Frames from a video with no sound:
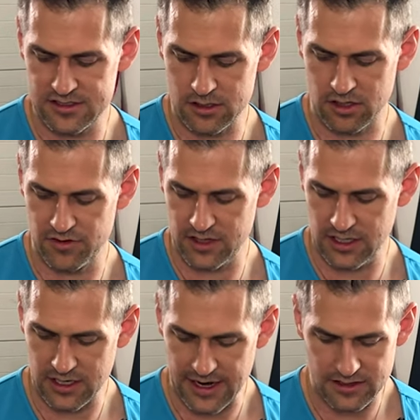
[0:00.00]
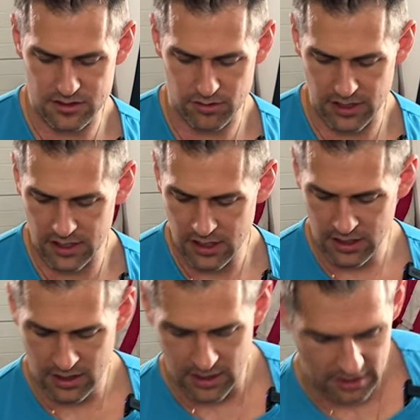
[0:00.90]
Steel or even the X3.
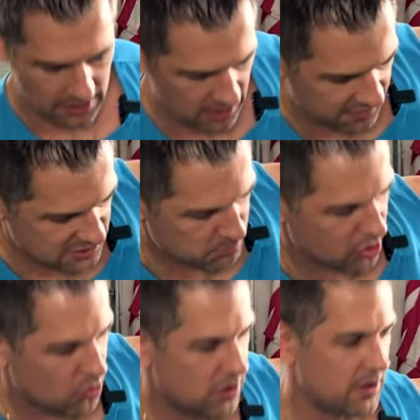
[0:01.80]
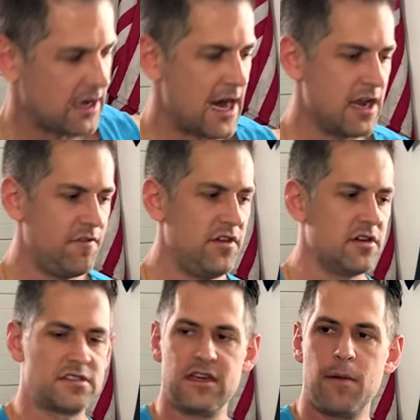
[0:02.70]
Uh, this blue one kind of
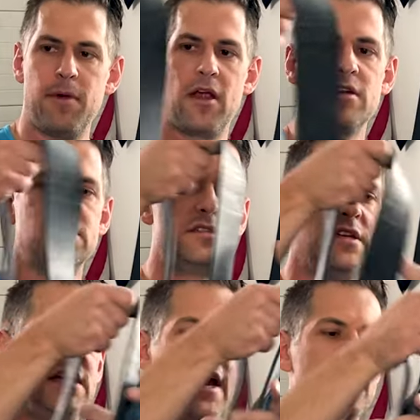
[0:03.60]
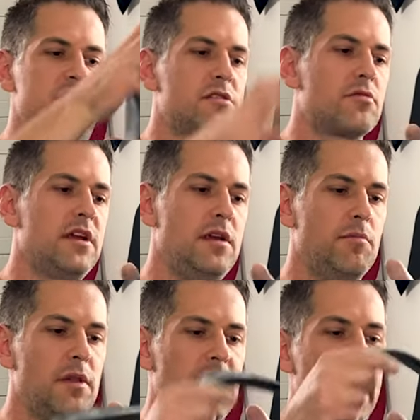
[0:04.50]
feels in comparison to the X3
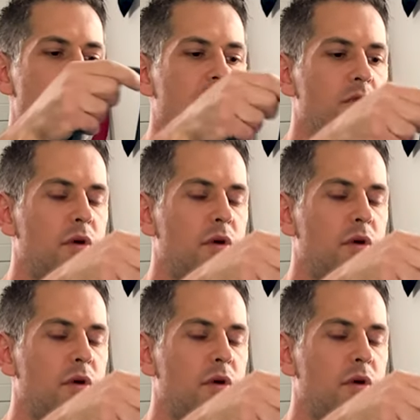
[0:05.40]
black for